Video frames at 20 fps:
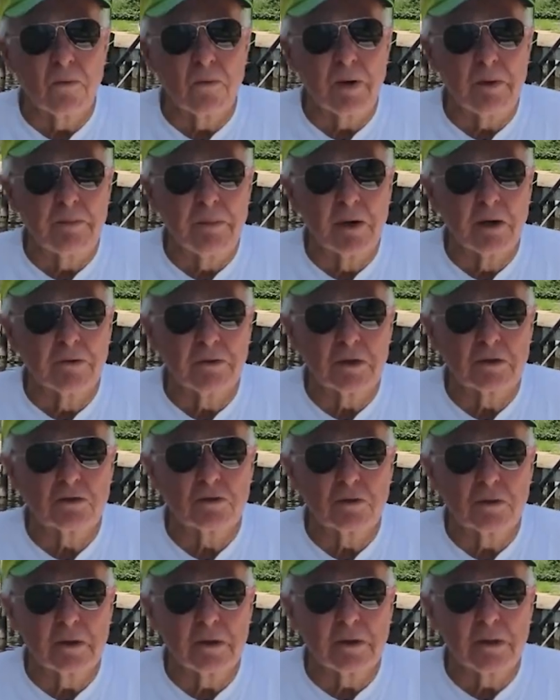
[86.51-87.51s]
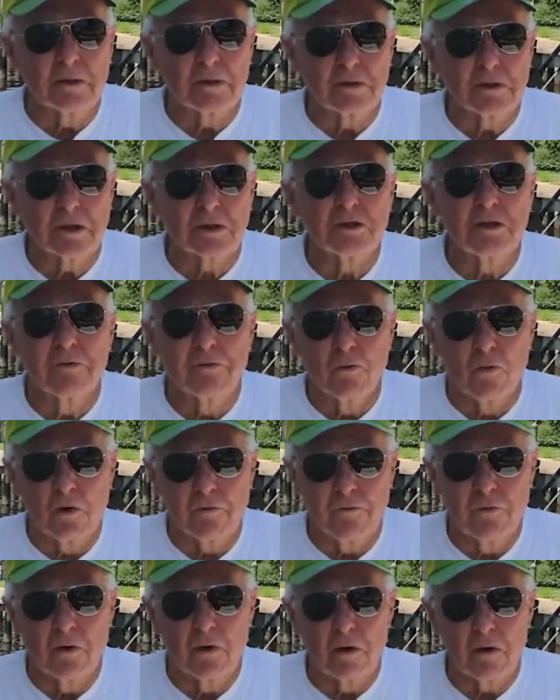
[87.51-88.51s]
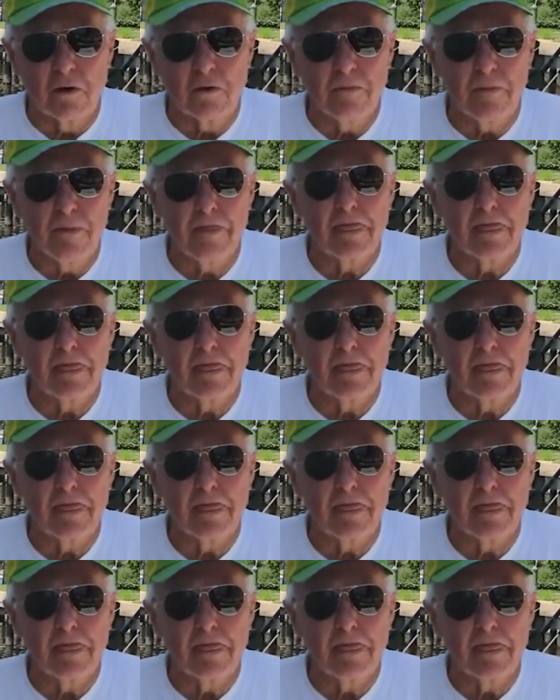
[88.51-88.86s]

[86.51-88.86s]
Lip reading: We built the 64-footer